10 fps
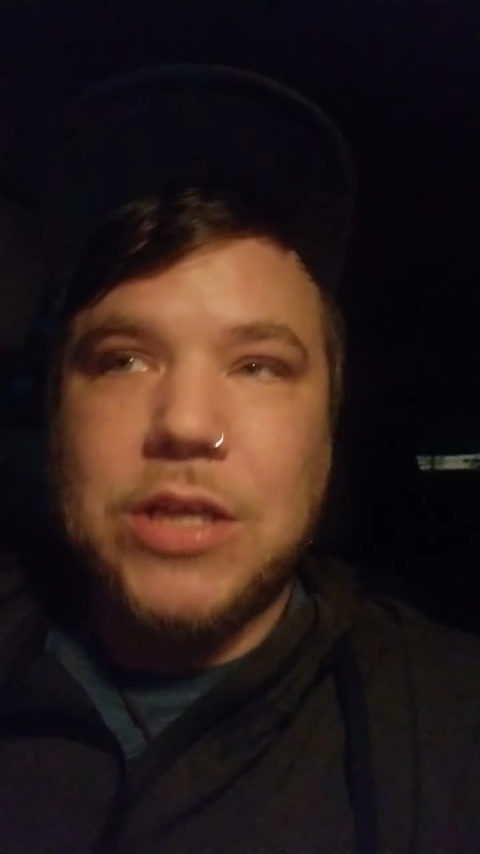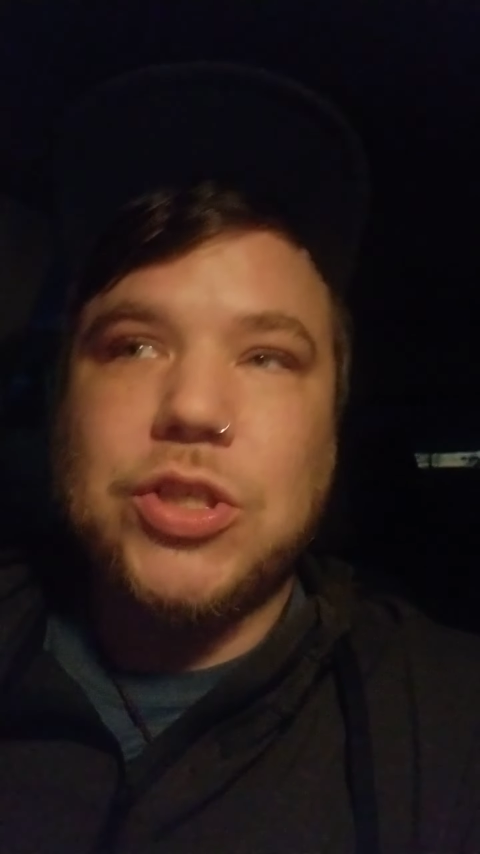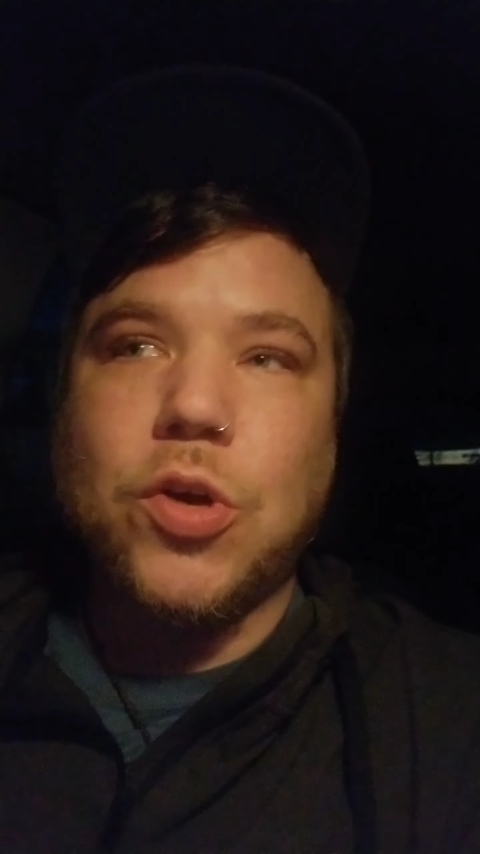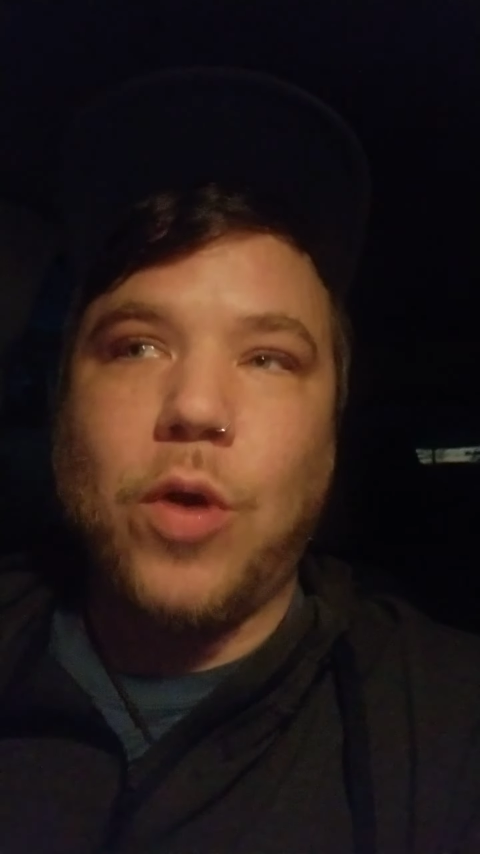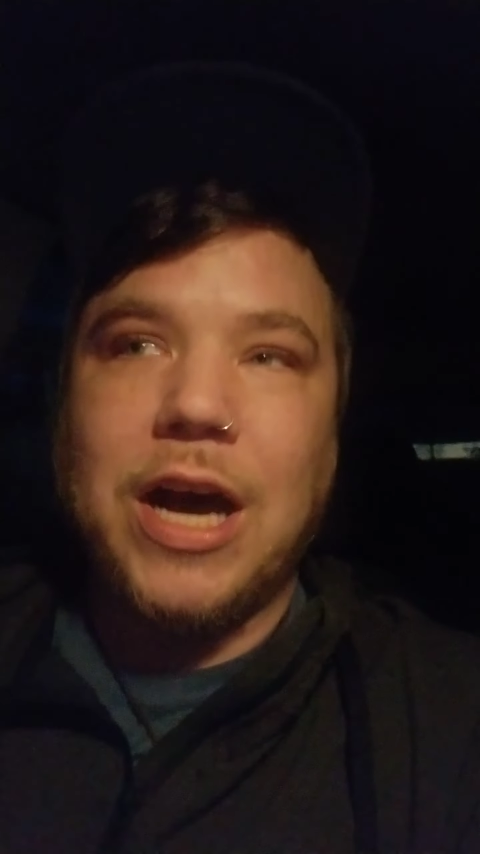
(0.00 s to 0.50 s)

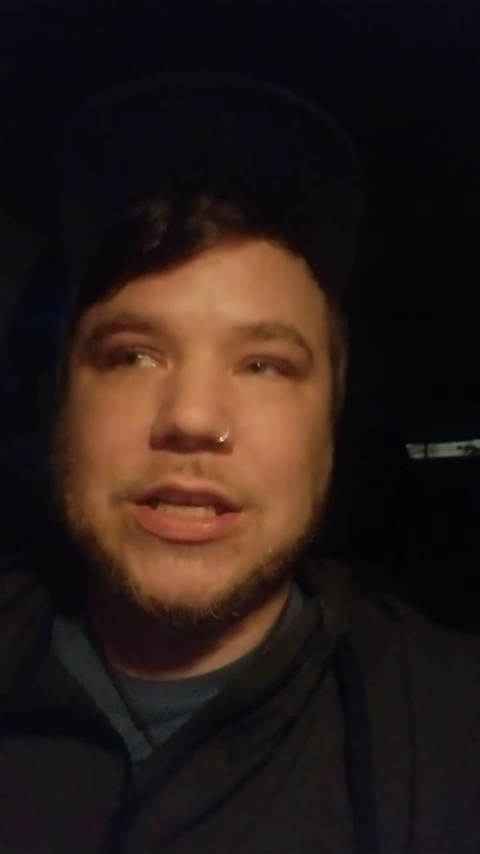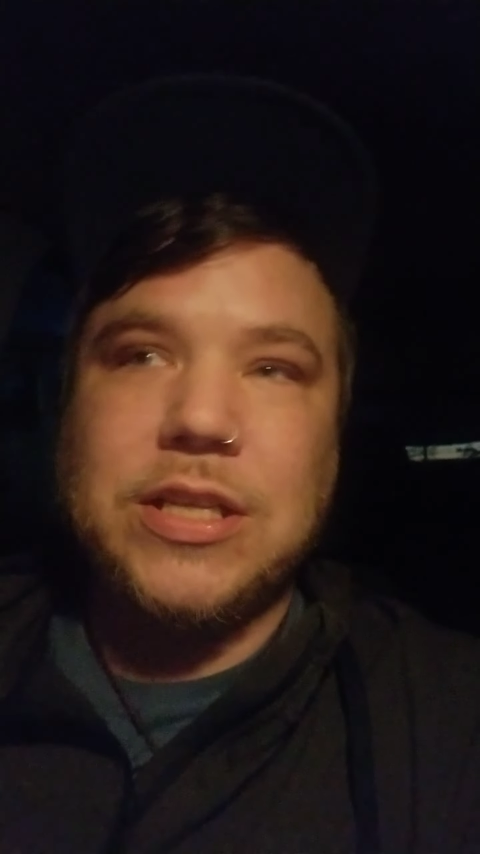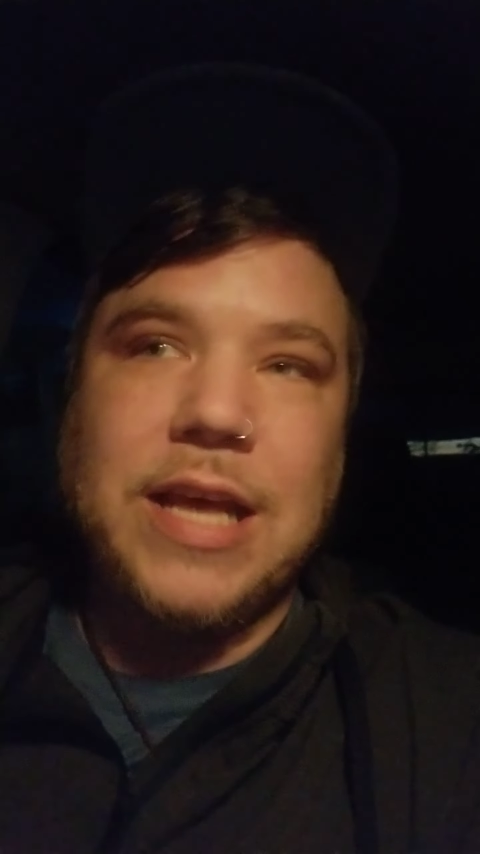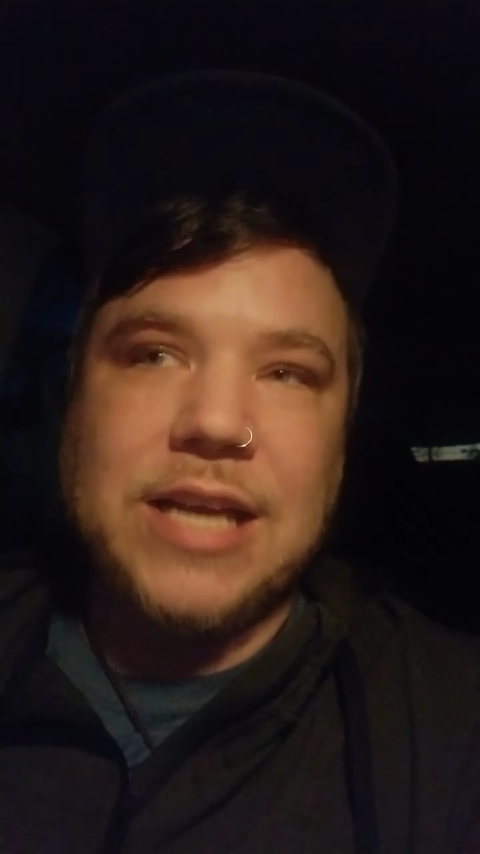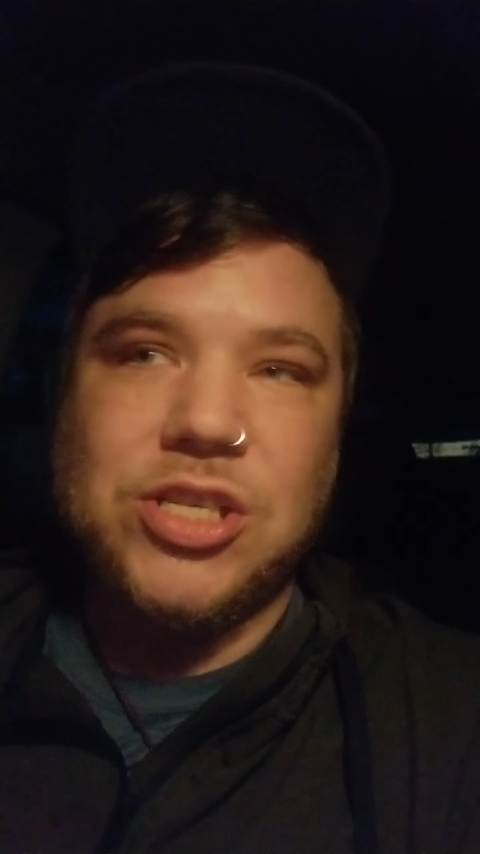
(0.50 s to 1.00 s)
to go on to
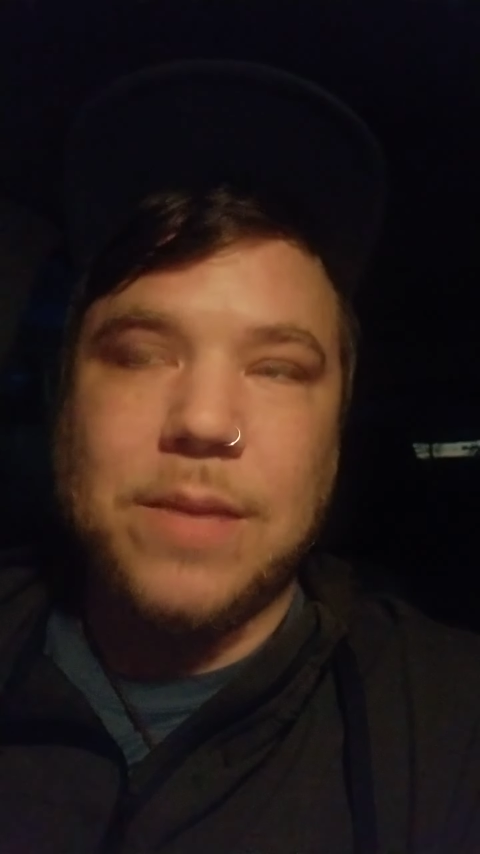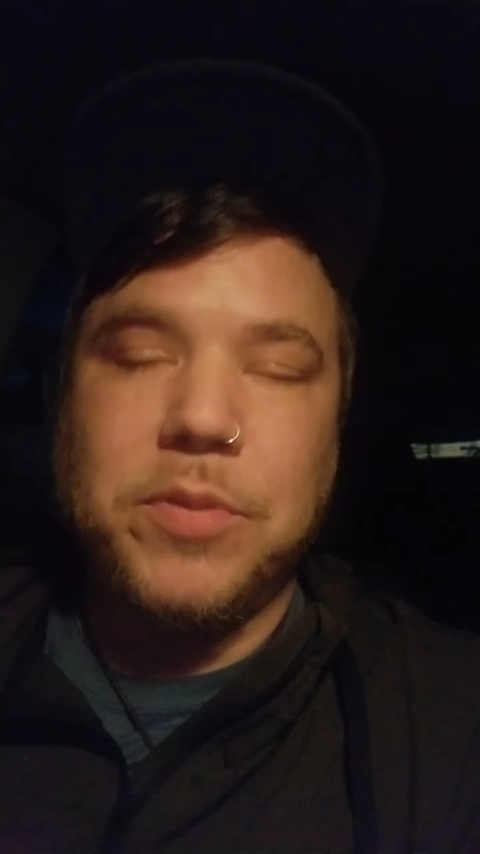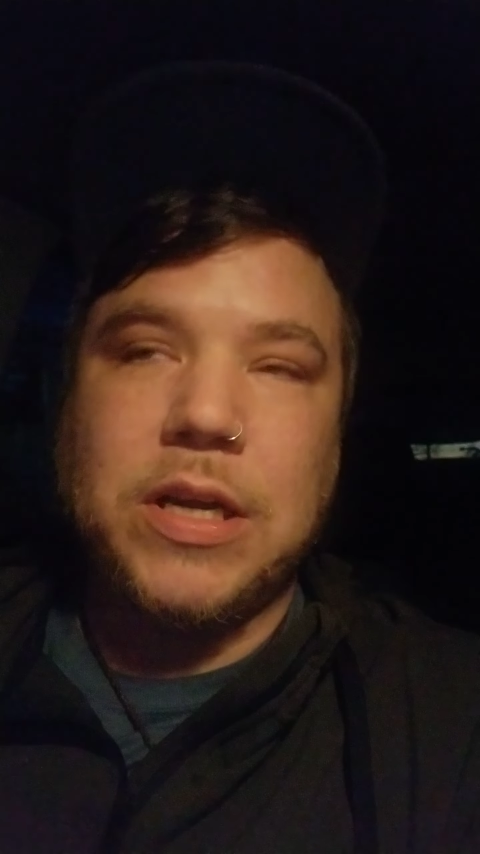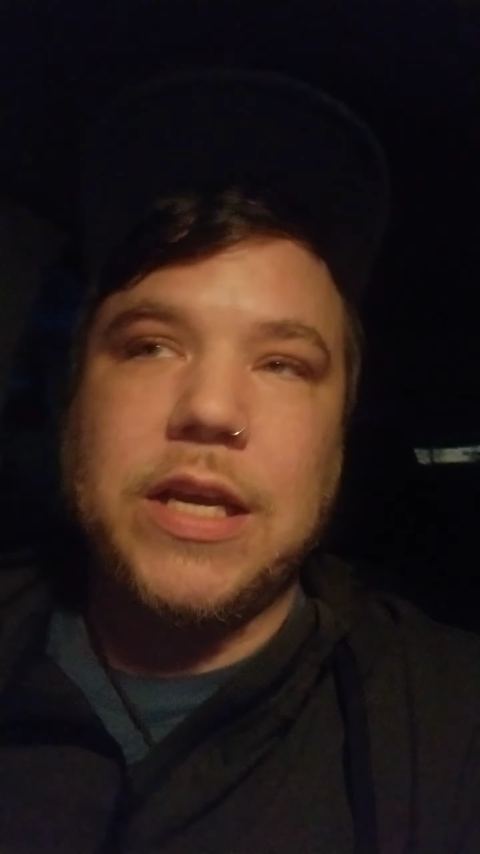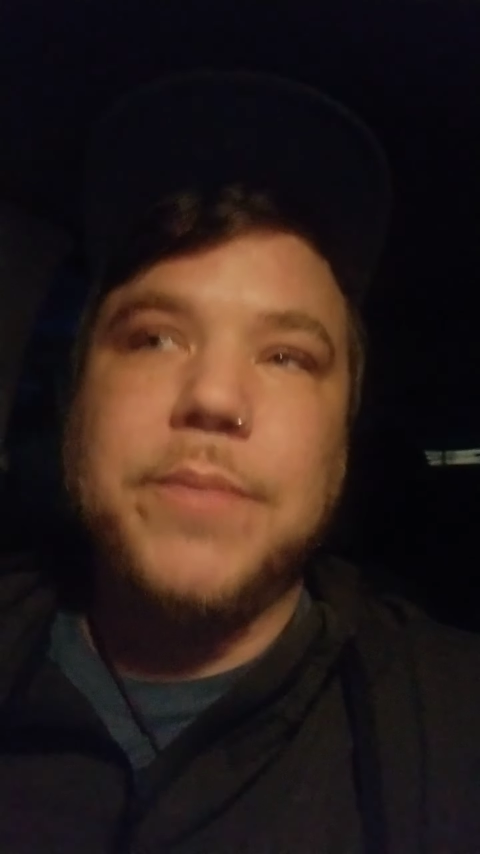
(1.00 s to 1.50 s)
that
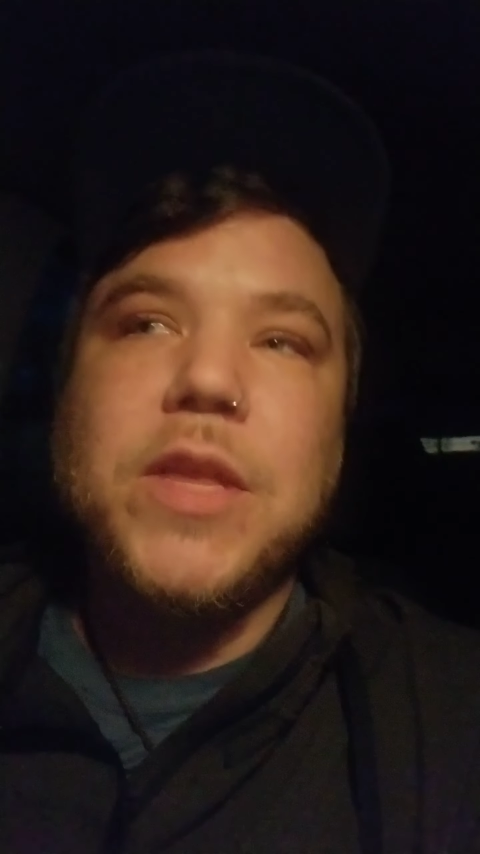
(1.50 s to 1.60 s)
Jeopardy.